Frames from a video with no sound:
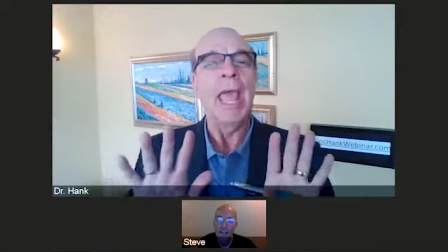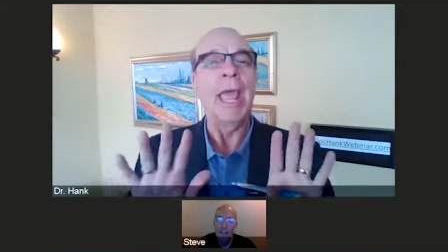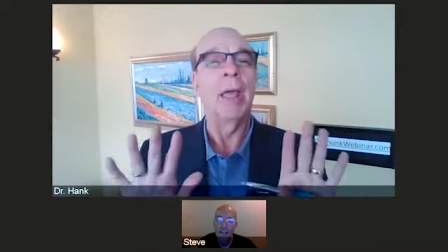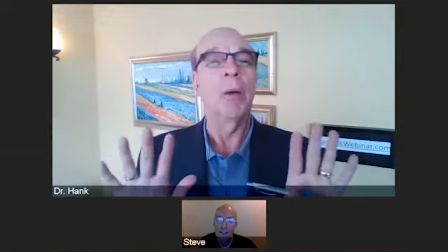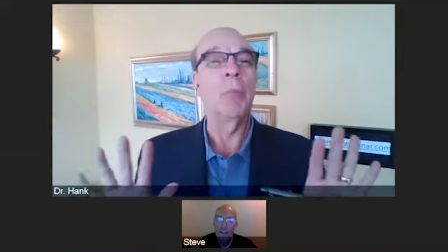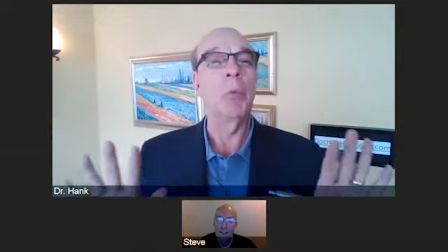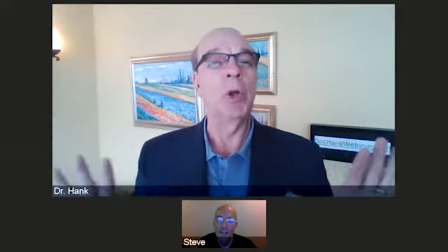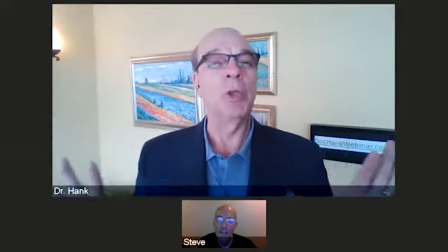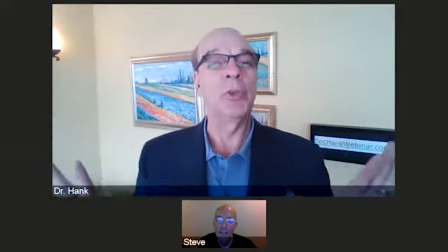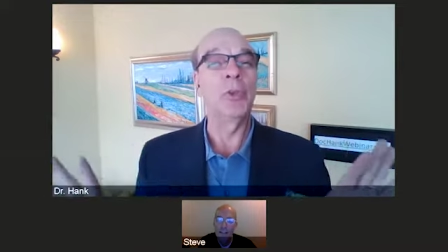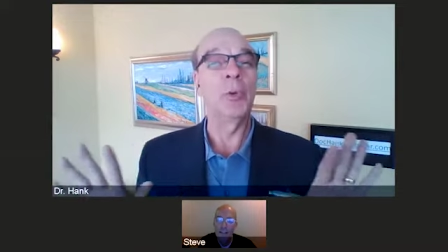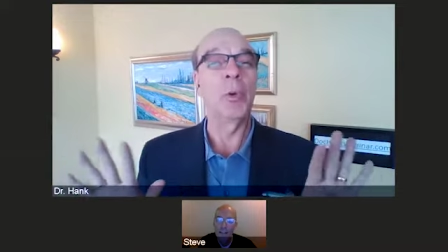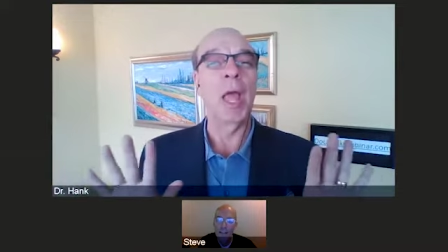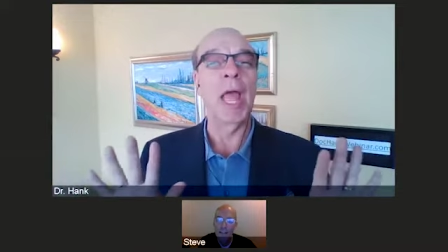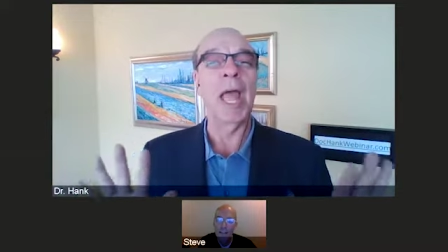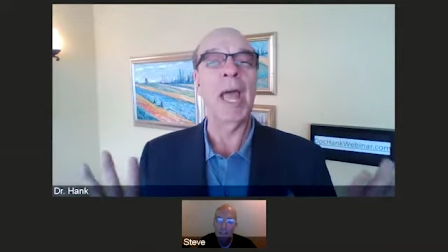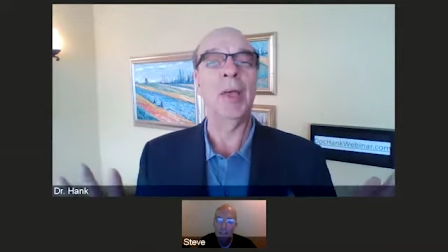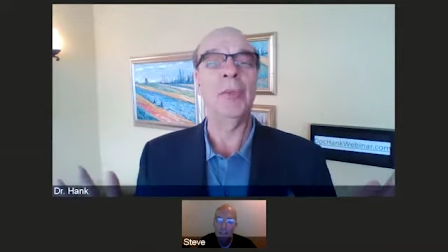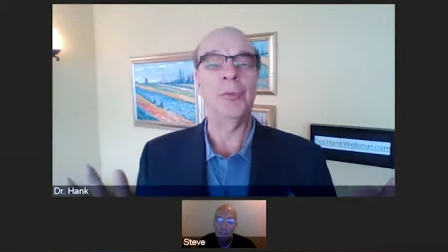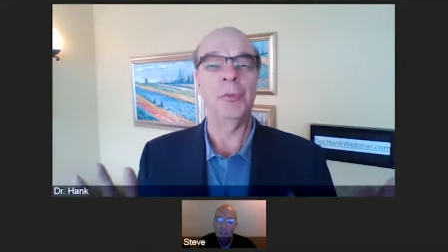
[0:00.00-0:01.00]
And what you
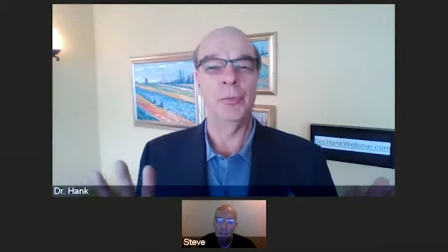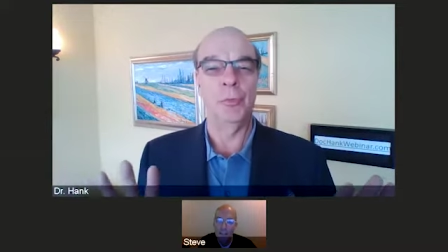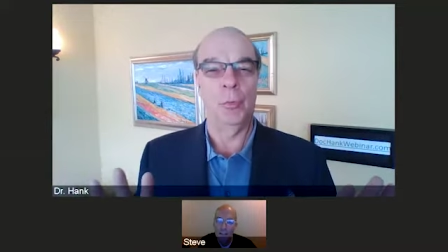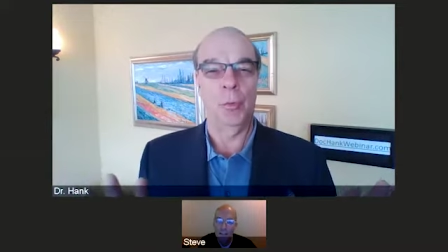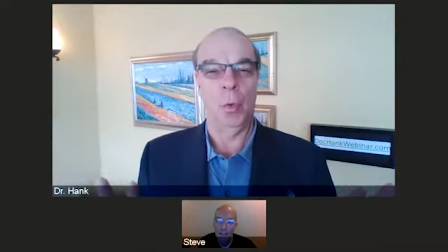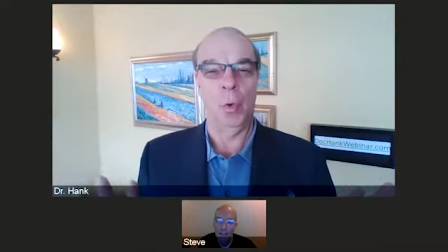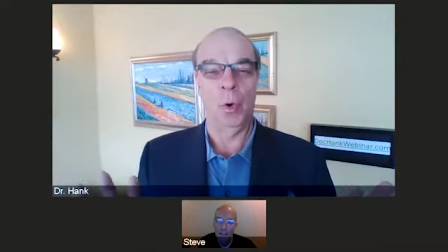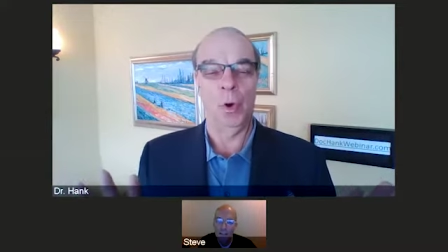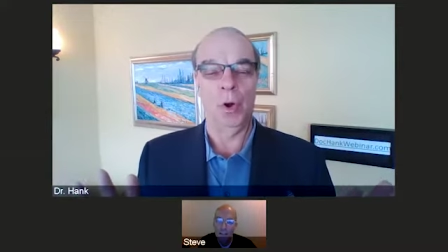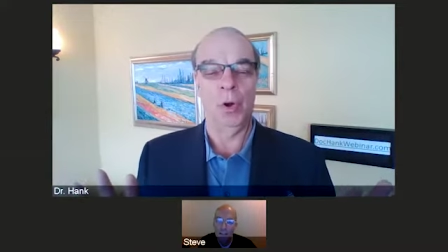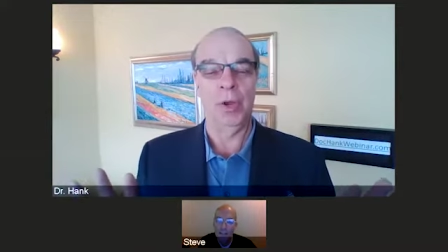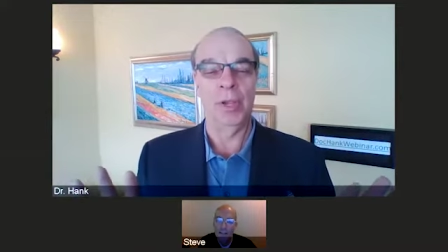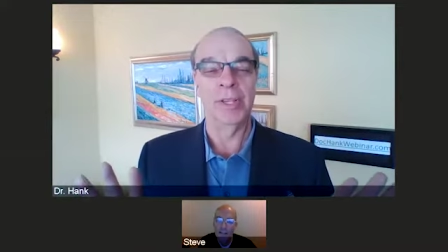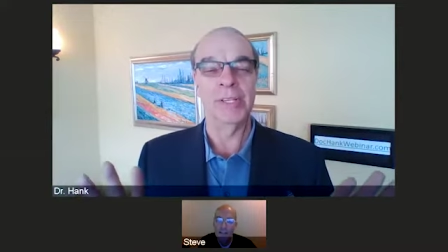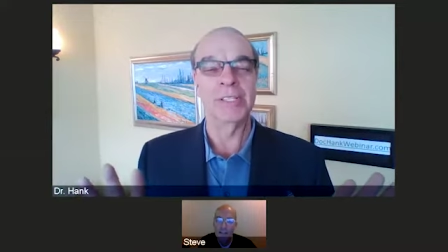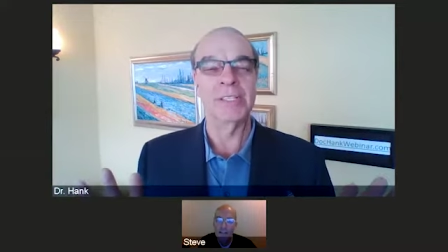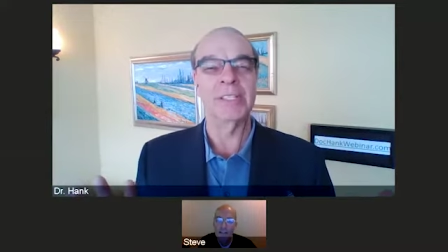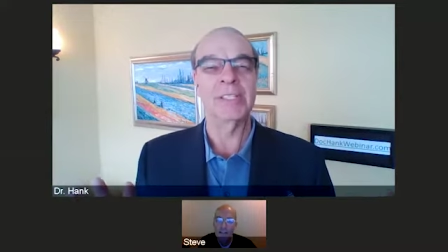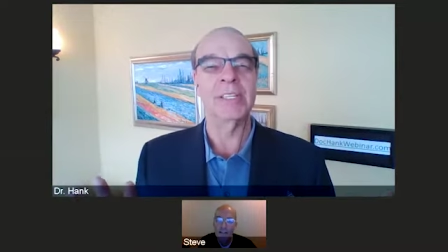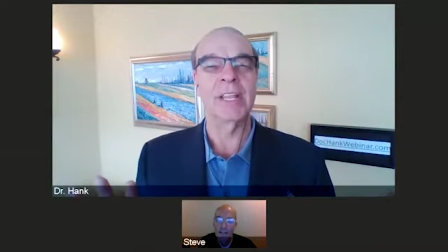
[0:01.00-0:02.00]
ask for
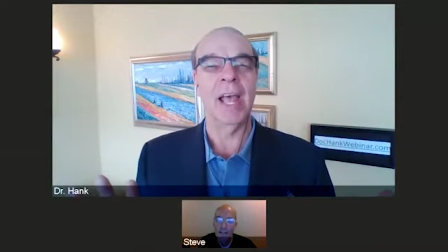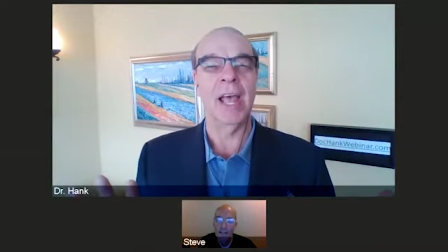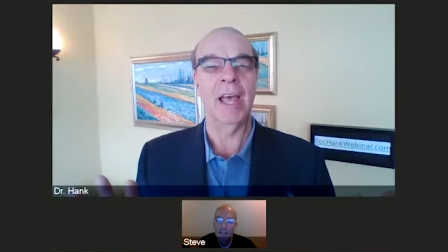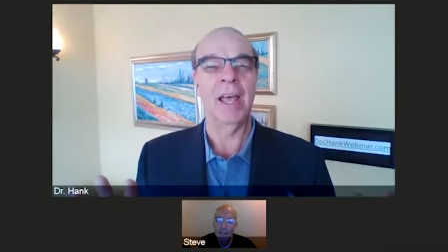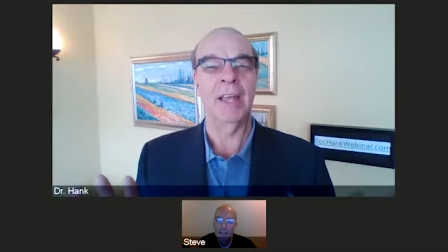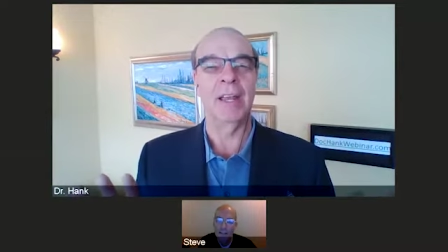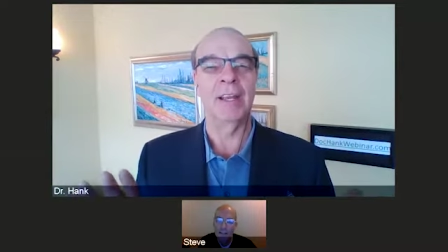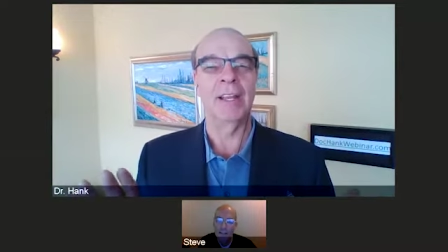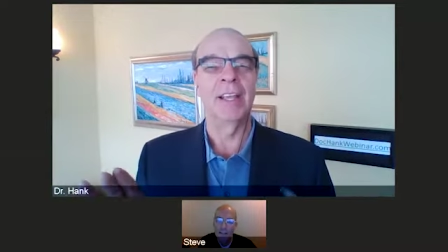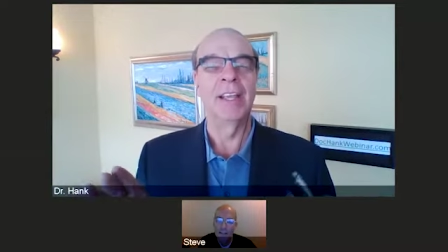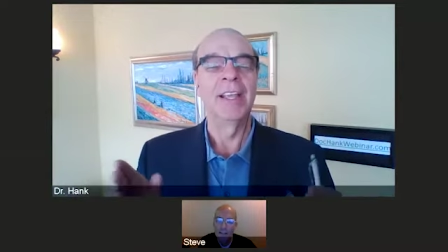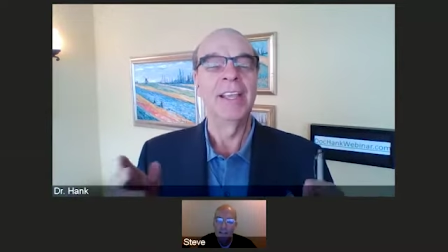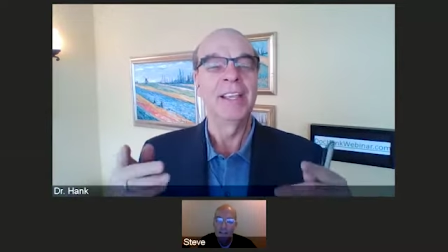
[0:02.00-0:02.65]
instead